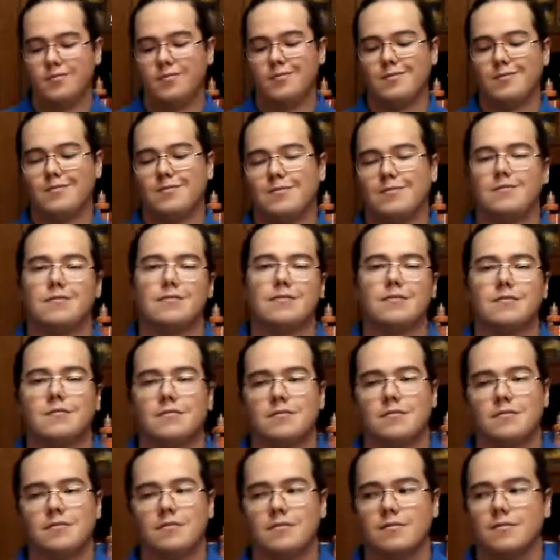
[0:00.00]

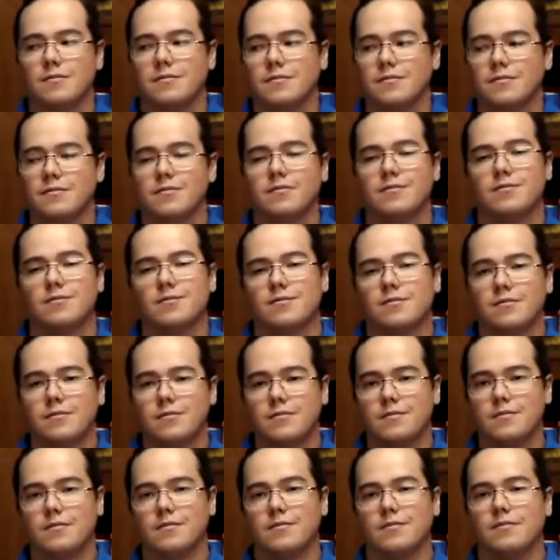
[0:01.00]

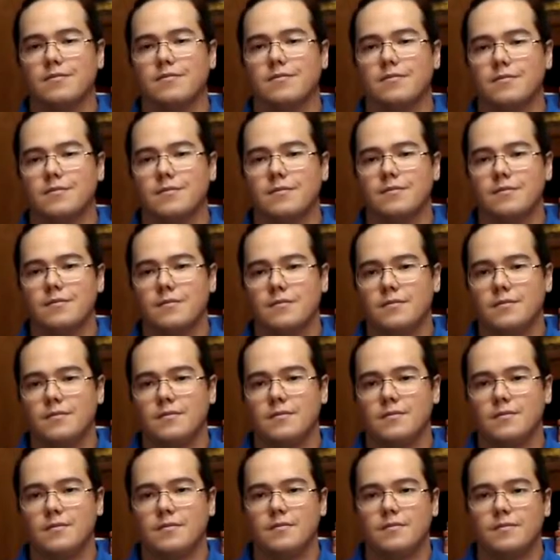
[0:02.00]

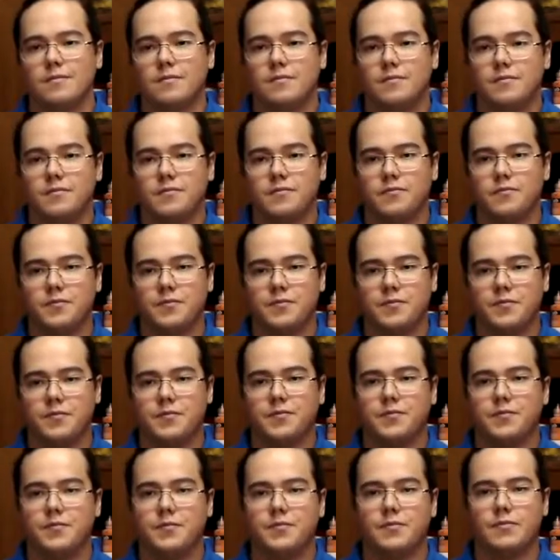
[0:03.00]

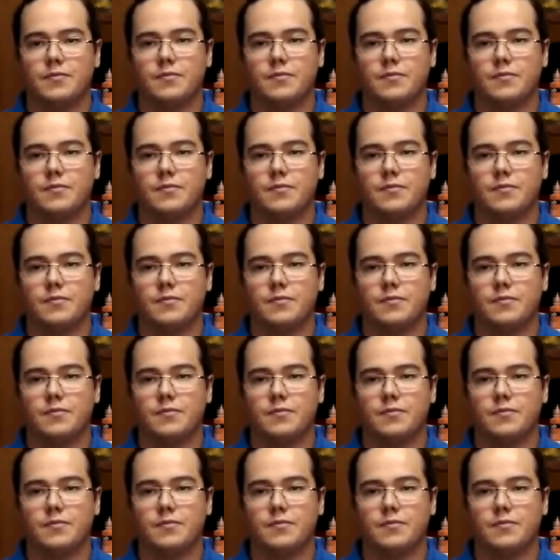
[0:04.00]
[no speech]